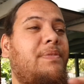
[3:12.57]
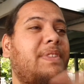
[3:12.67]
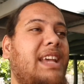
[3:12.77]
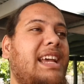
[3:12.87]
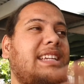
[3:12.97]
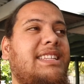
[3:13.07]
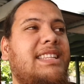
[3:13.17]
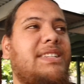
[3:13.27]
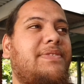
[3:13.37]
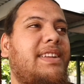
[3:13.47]
for the ease of
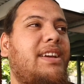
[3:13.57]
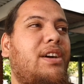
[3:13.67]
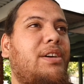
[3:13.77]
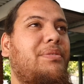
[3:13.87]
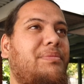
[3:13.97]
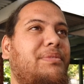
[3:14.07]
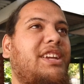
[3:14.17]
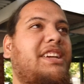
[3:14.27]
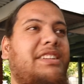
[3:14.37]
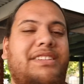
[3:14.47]
this video,
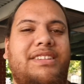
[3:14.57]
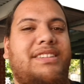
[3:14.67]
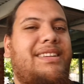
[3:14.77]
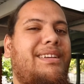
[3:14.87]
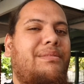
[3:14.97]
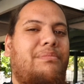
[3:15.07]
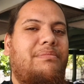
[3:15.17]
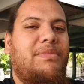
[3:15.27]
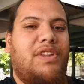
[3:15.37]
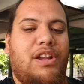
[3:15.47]
you could just,
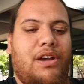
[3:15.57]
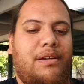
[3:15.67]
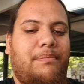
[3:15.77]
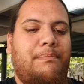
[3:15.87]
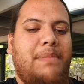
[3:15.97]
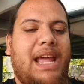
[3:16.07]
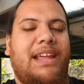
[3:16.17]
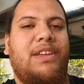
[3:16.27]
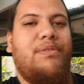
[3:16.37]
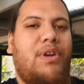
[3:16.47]
you know,
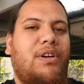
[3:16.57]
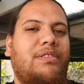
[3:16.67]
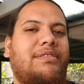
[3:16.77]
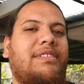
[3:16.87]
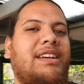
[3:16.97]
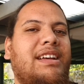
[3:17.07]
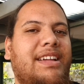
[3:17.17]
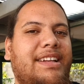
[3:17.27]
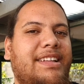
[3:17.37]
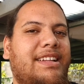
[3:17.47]
make your own
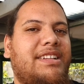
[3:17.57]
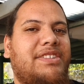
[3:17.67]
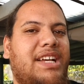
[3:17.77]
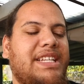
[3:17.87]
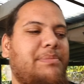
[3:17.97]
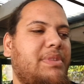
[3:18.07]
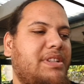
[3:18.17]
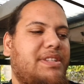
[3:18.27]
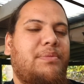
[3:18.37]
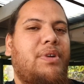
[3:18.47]
little
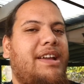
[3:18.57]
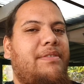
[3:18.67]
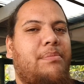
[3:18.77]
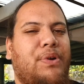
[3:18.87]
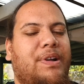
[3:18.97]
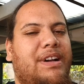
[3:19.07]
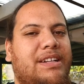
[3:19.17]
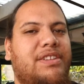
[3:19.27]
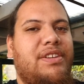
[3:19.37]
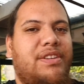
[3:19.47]
adjustments to whatever
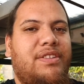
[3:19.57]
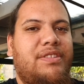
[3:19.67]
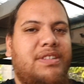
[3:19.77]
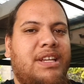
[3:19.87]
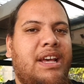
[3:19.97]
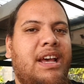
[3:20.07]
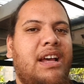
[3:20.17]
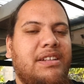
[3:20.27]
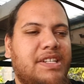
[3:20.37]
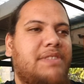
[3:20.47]
product you use.
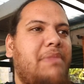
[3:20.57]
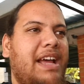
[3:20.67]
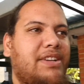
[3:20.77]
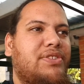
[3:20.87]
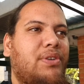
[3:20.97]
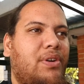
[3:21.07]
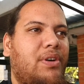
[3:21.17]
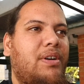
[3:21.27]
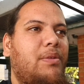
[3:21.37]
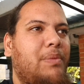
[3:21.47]
Just make
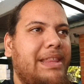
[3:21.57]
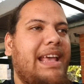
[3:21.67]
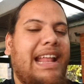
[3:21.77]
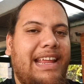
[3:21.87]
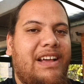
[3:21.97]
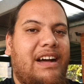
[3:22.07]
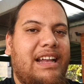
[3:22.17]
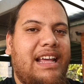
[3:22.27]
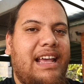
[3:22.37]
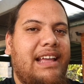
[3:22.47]
sure with any
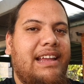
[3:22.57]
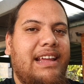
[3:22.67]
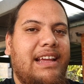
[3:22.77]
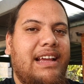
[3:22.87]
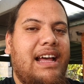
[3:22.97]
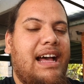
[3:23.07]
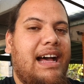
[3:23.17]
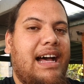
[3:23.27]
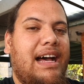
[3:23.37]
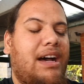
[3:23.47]
kind of heating,
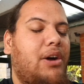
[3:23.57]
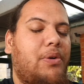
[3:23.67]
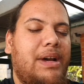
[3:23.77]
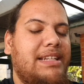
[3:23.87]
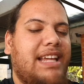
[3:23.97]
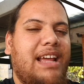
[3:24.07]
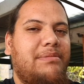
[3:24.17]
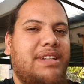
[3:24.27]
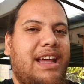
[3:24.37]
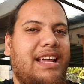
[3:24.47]
always keep
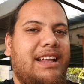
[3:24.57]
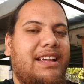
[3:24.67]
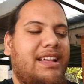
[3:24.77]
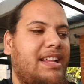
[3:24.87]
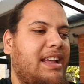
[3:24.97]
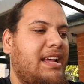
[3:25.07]
checking it,